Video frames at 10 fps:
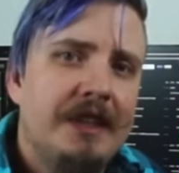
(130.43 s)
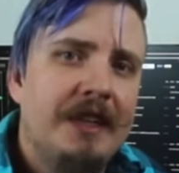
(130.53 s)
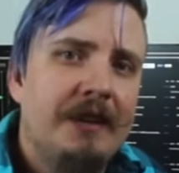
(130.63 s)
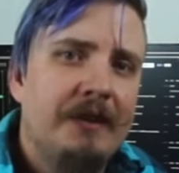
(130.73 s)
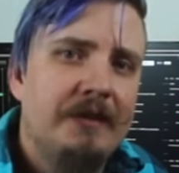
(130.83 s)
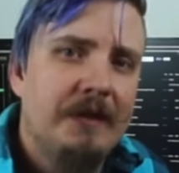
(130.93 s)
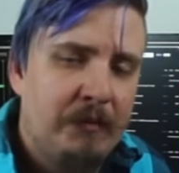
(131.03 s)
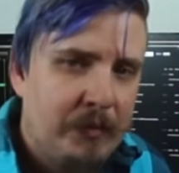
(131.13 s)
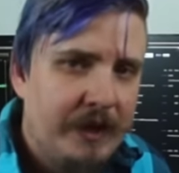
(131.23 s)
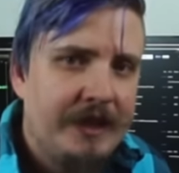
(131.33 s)
Now, I
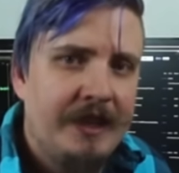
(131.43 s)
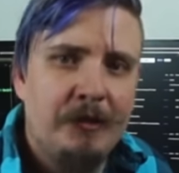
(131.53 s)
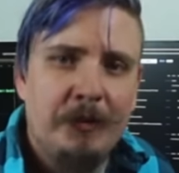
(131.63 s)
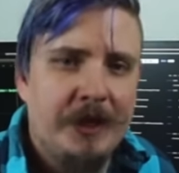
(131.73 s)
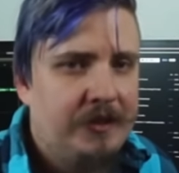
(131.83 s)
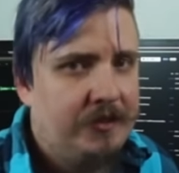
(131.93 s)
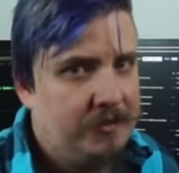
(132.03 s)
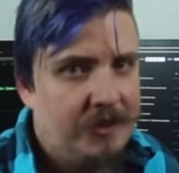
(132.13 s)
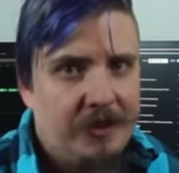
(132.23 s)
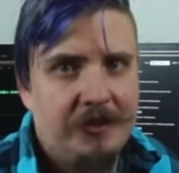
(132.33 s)
picked that out
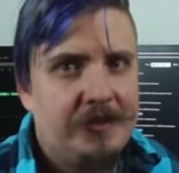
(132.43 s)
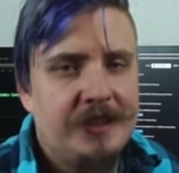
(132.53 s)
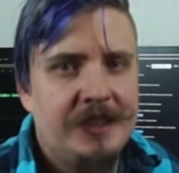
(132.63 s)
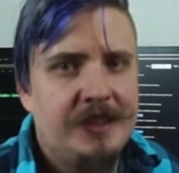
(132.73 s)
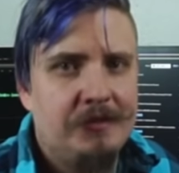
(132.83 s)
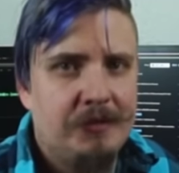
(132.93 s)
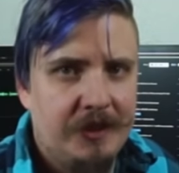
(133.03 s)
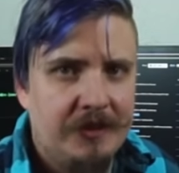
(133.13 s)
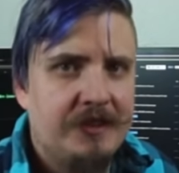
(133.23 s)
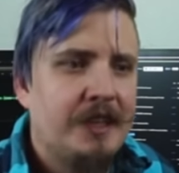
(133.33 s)
because, honestly, for
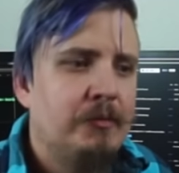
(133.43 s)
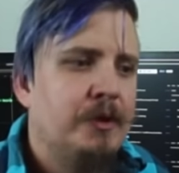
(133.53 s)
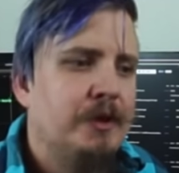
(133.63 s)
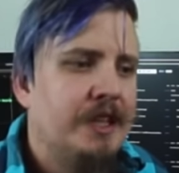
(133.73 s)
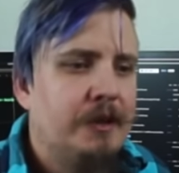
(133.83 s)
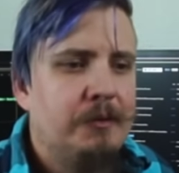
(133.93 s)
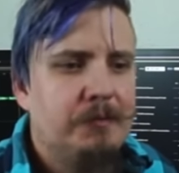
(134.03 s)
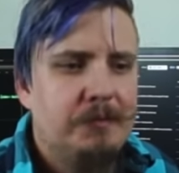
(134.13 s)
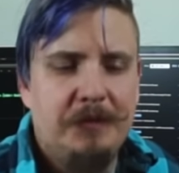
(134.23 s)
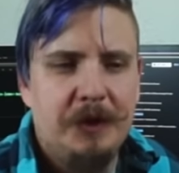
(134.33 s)
this kind of build,
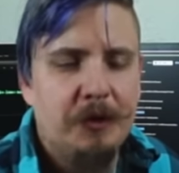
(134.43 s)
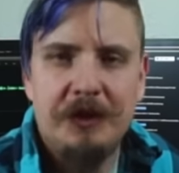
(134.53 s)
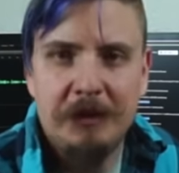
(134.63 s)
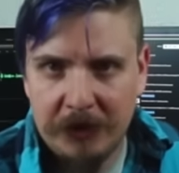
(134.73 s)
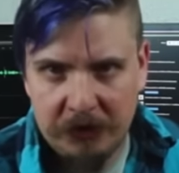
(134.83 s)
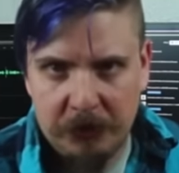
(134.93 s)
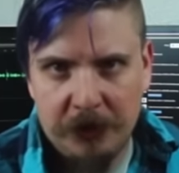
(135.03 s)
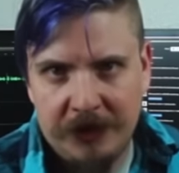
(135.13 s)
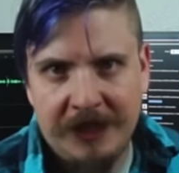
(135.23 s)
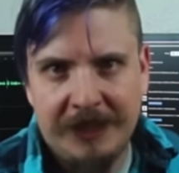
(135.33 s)
you don't need much more
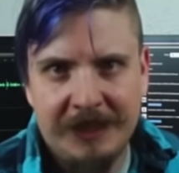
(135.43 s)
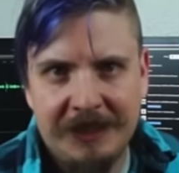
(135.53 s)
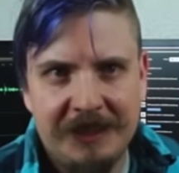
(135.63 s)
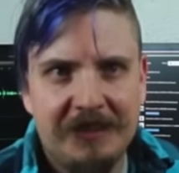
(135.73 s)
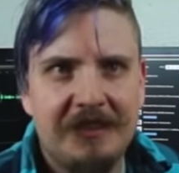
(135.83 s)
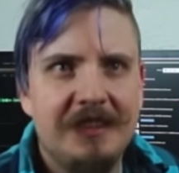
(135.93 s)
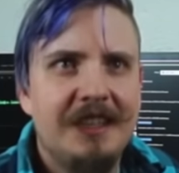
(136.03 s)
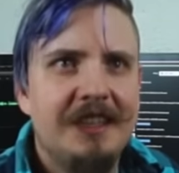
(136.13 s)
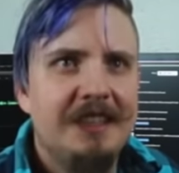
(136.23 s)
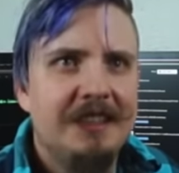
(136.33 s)
than 8 gigs.
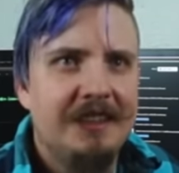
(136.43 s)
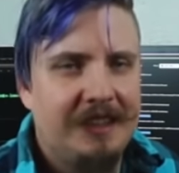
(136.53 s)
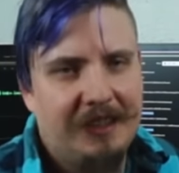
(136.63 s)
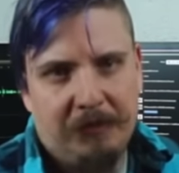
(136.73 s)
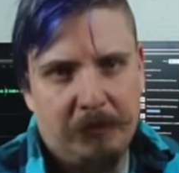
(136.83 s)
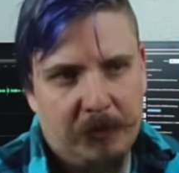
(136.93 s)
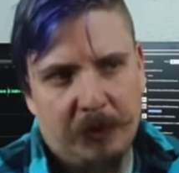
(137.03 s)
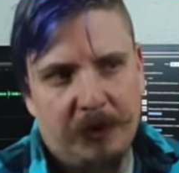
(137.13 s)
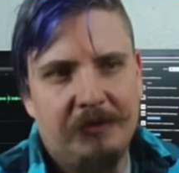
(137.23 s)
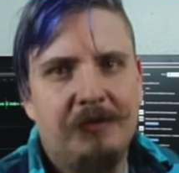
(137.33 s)
That's
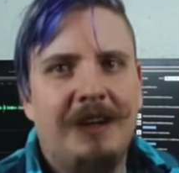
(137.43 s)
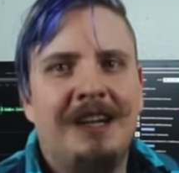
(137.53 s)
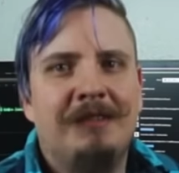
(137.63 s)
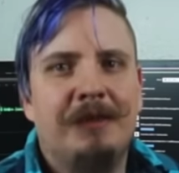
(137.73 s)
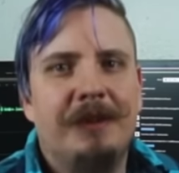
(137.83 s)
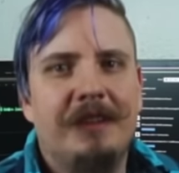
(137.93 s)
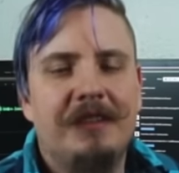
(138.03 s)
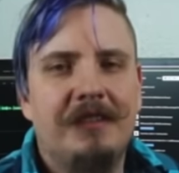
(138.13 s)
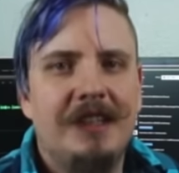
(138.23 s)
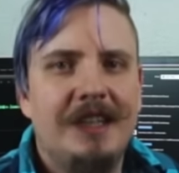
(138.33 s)
more than fine for
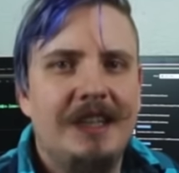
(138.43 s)
this.